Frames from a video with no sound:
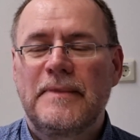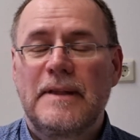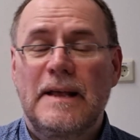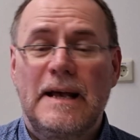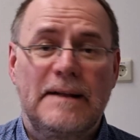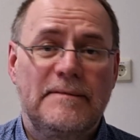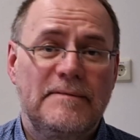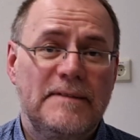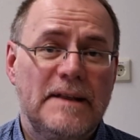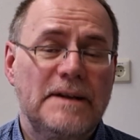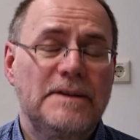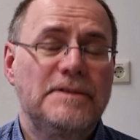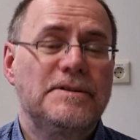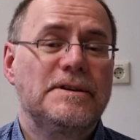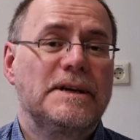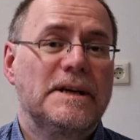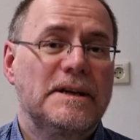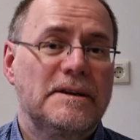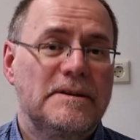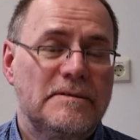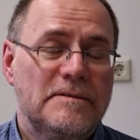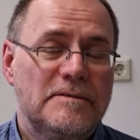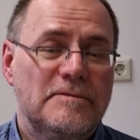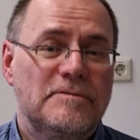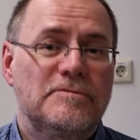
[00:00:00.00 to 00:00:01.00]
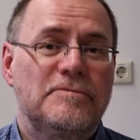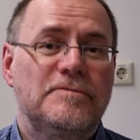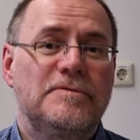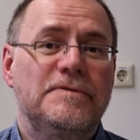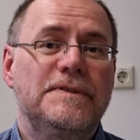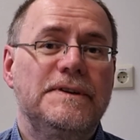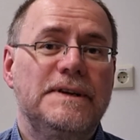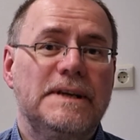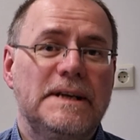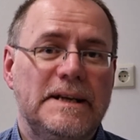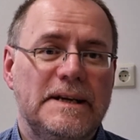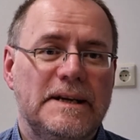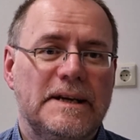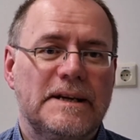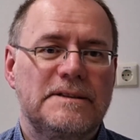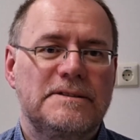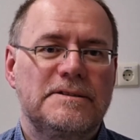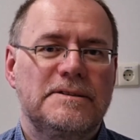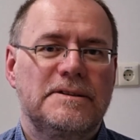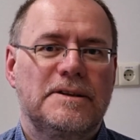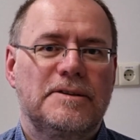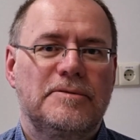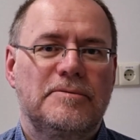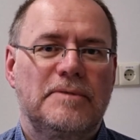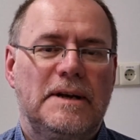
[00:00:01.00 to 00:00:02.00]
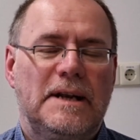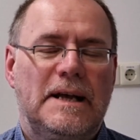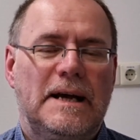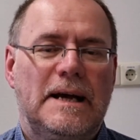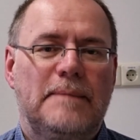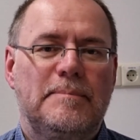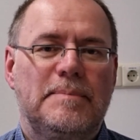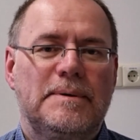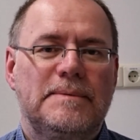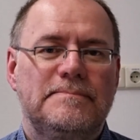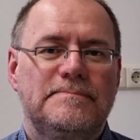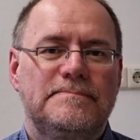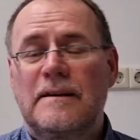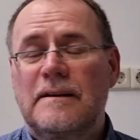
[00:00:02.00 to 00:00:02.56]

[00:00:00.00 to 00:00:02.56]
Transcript: and then you can really get to know a lab.